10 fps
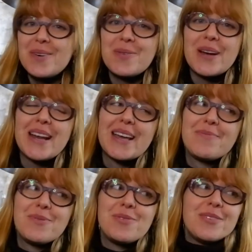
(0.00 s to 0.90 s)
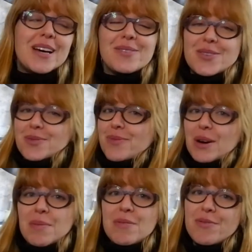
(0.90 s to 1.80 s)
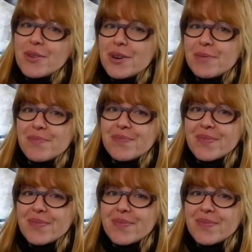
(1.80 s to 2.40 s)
When I moved out somewhere before,